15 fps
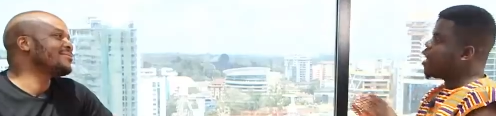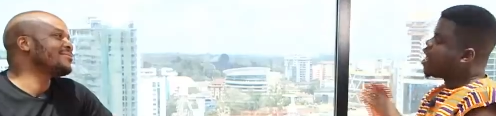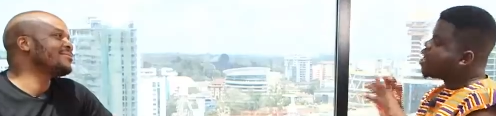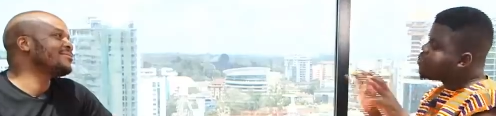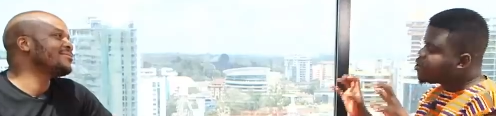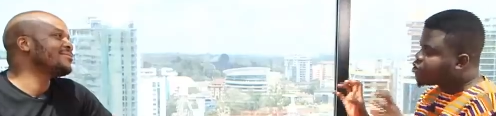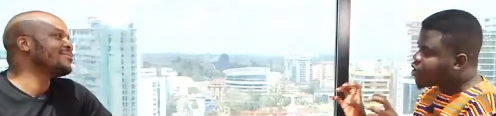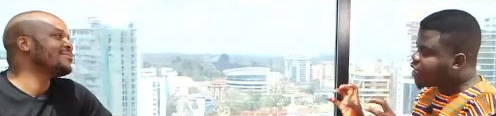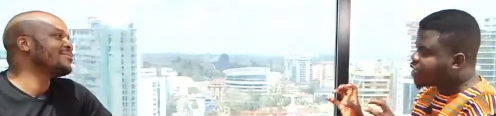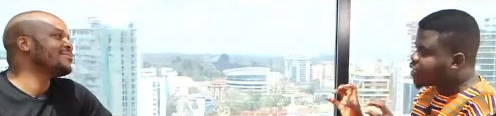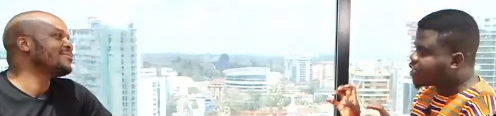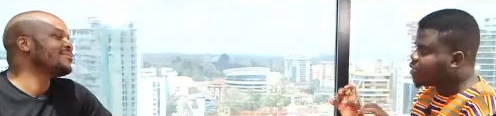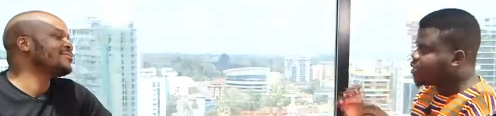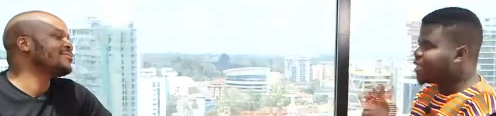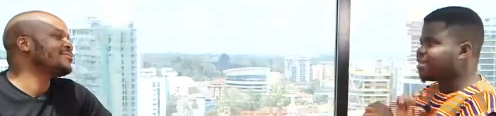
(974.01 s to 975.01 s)

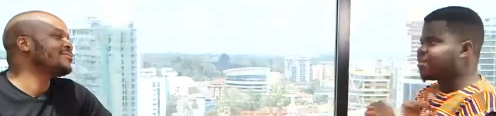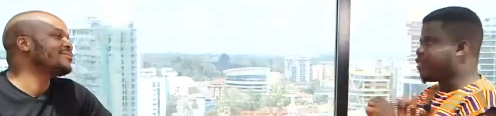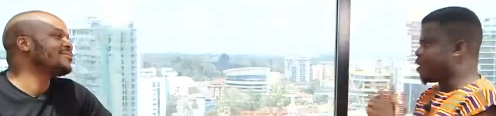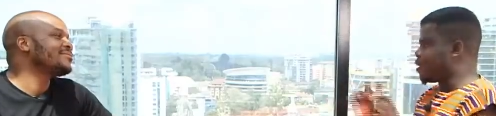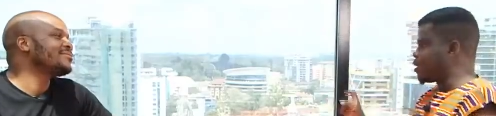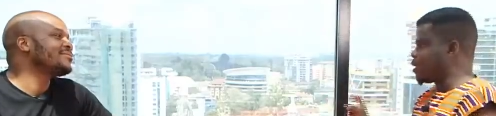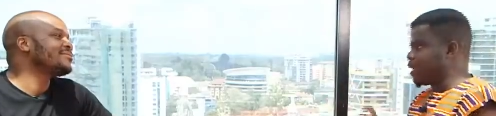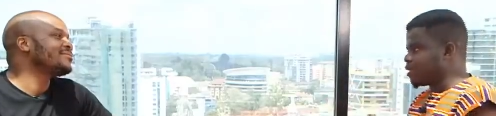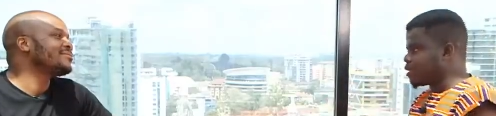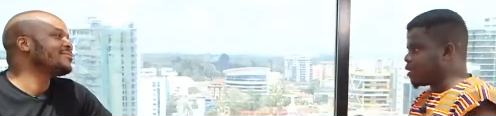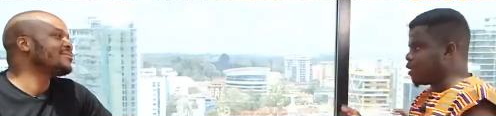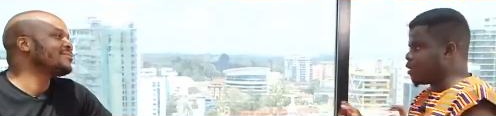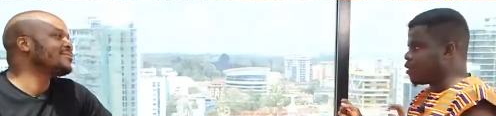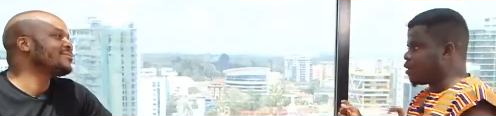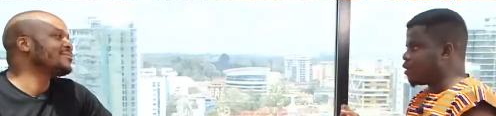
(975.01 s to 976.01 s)
Speaker 1: Immigration is
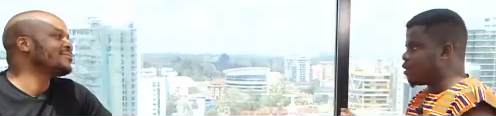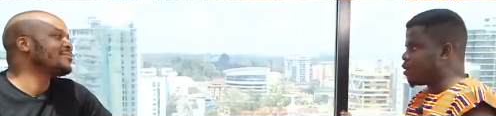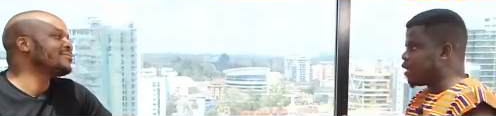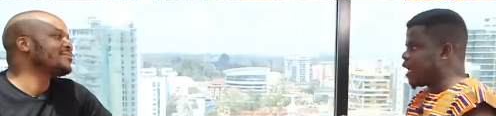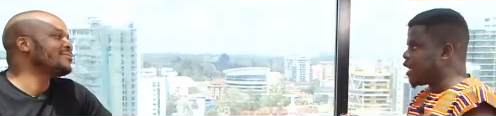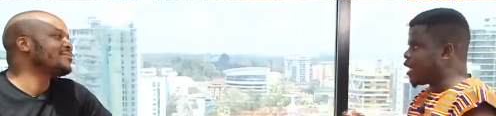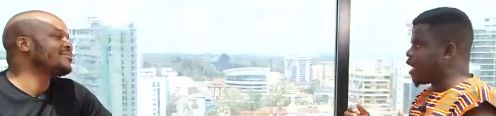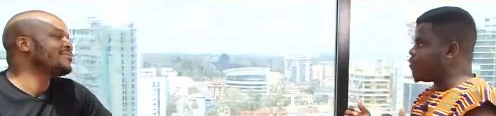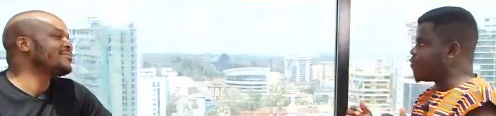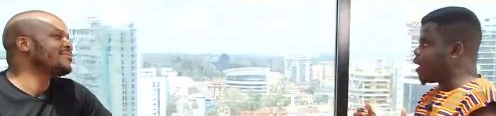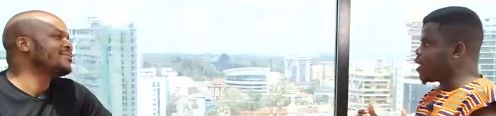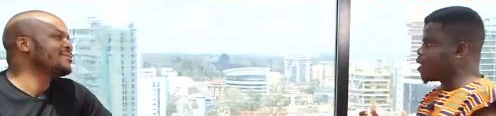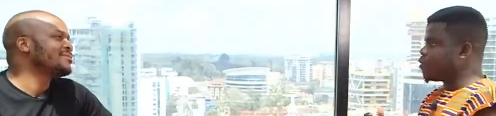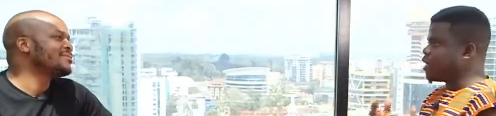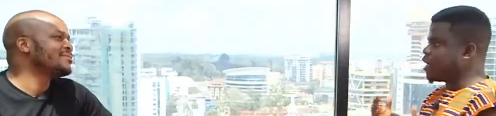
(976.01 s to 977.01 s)
fantastic. Like, I feel
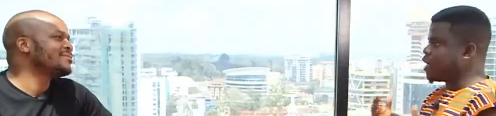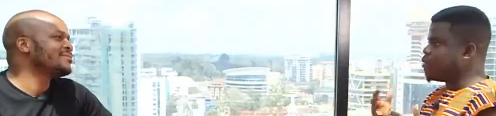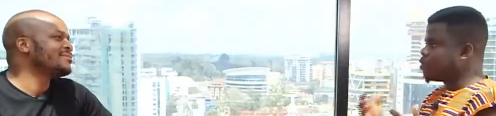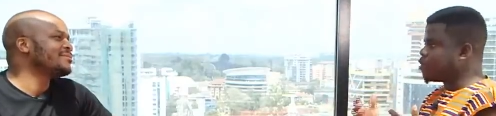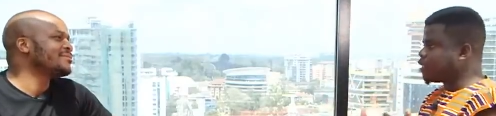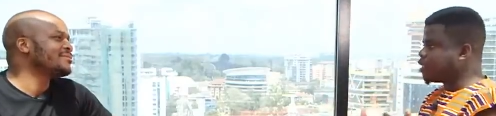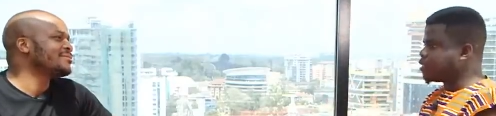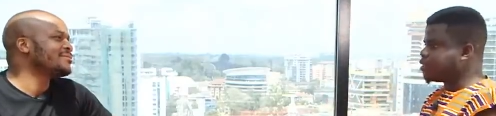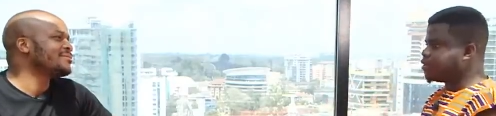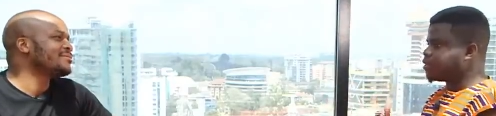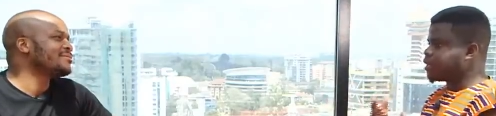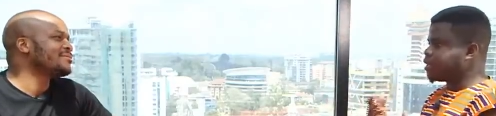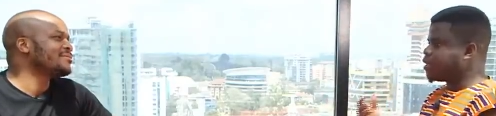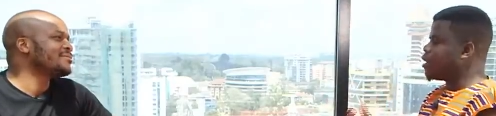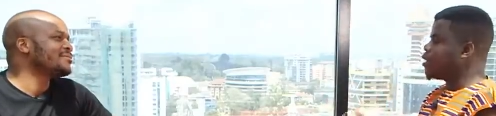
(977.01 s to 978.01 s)
like the way the immigration,
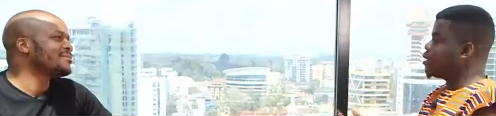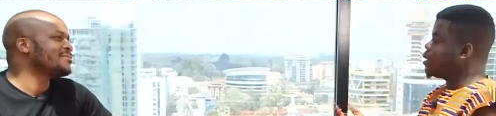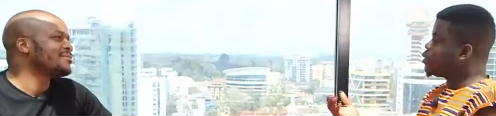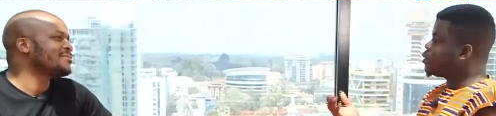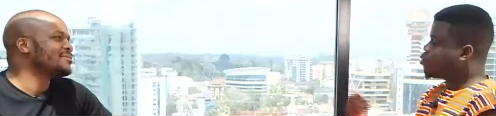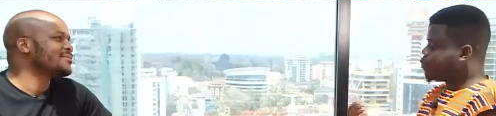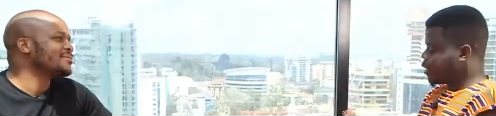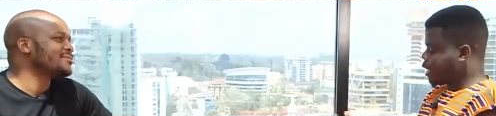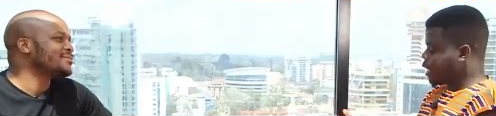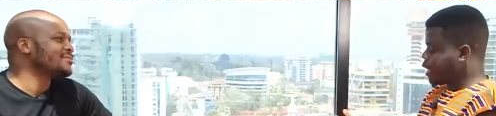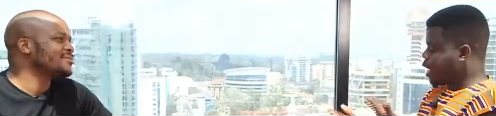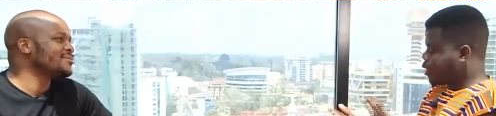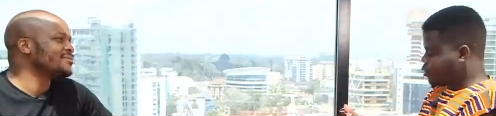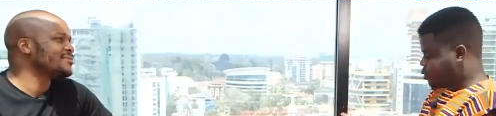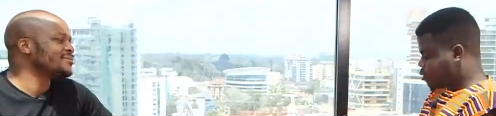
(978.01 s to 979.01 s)
they, they told me, the
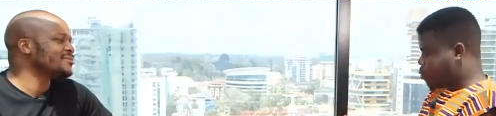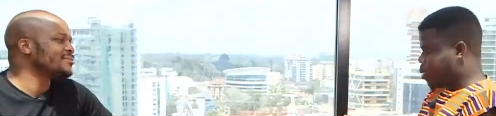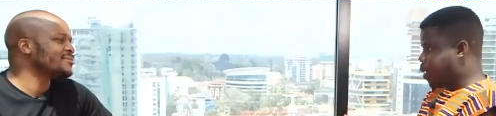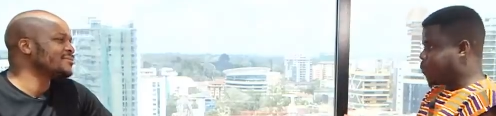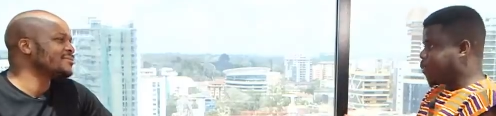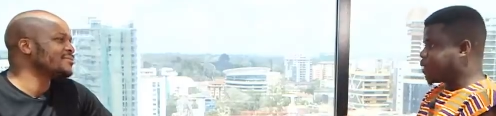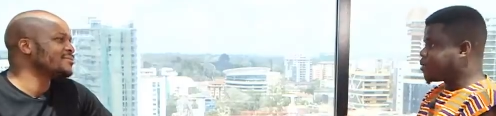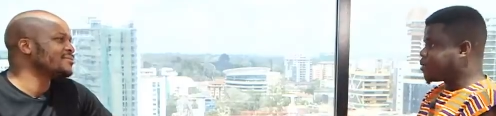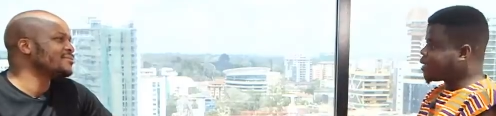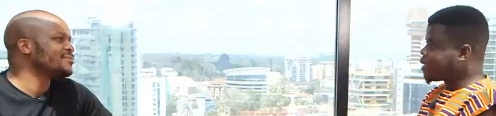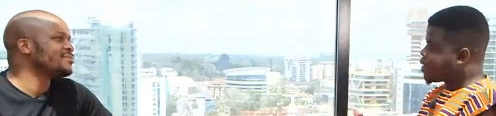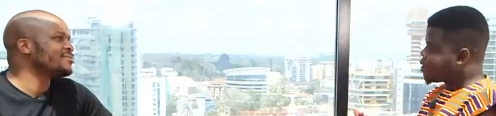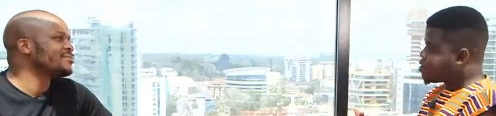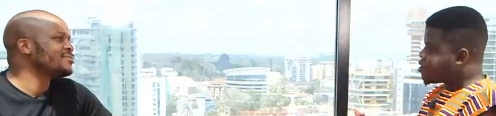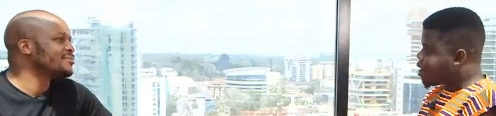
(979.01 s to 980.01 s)
guy saw my passport, I was
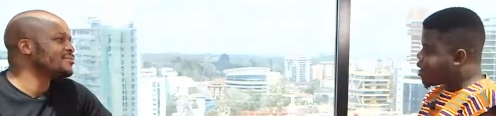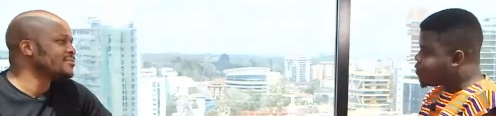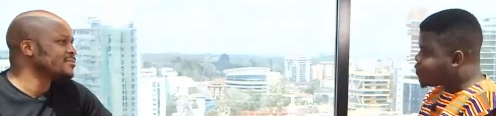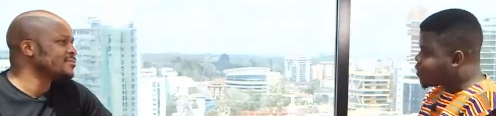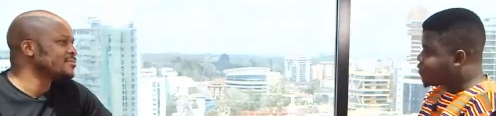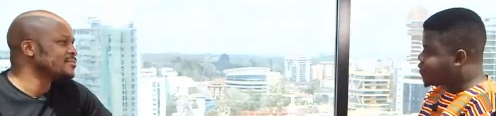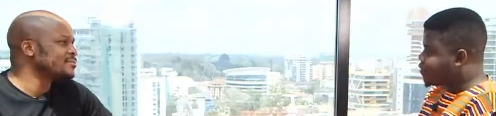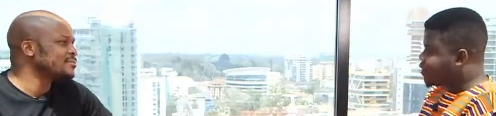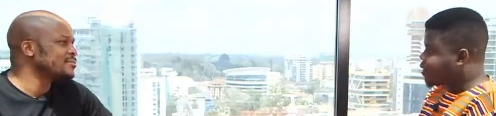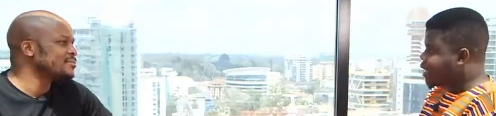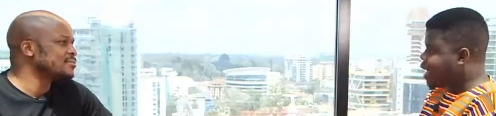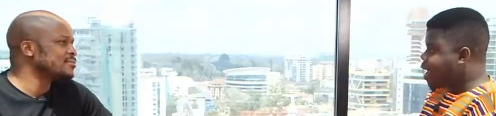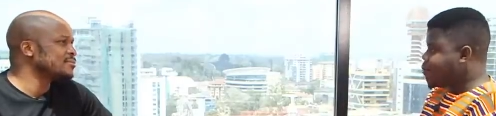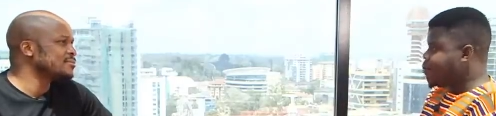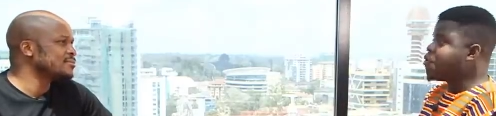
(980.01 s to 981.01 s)
like, you're here for the fifth
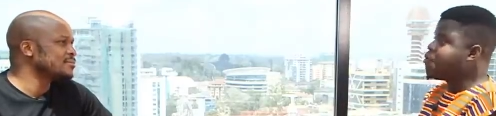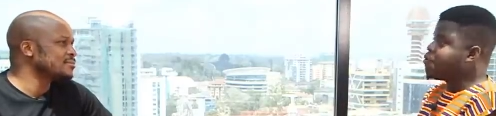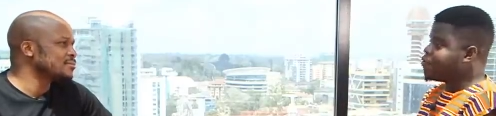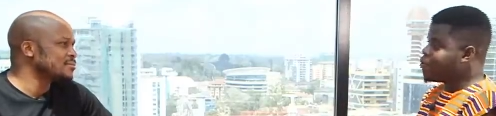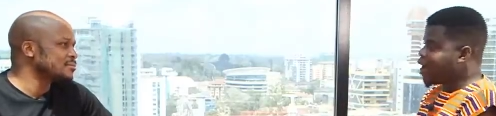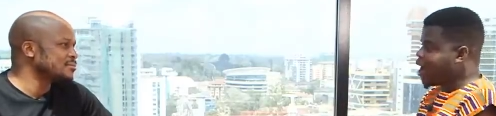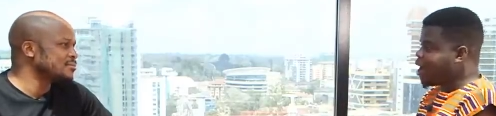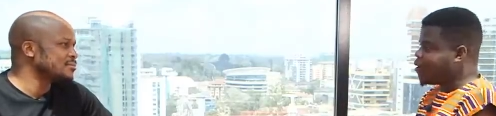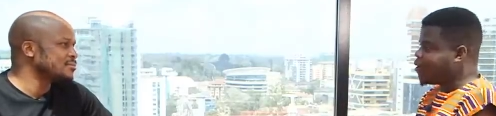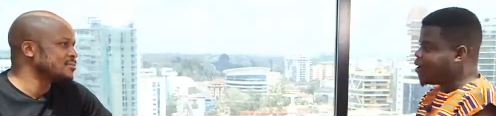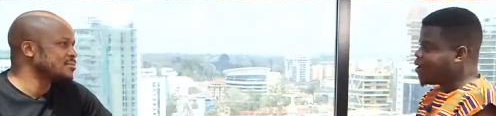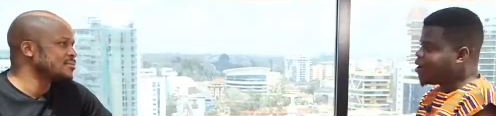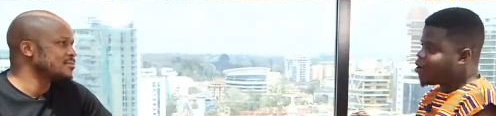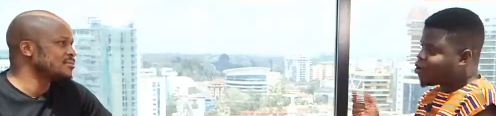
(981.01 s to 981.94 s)
time. Oh, wow